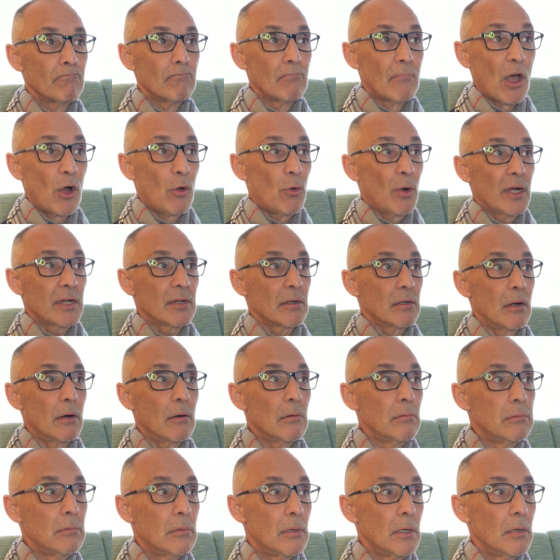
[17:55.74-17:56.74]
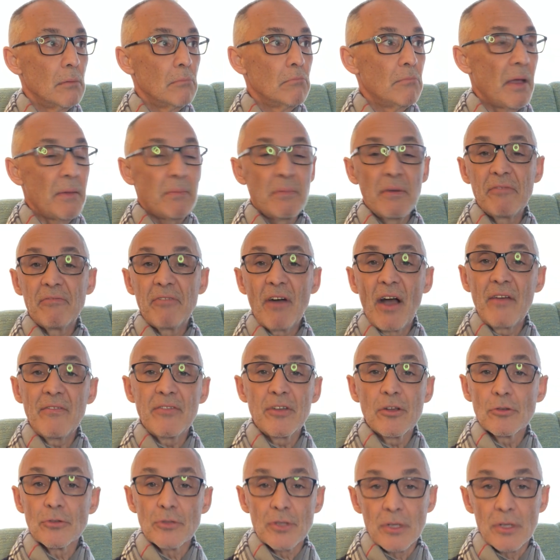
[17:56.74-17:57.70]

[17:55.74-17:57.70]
don't know, maybe 5 years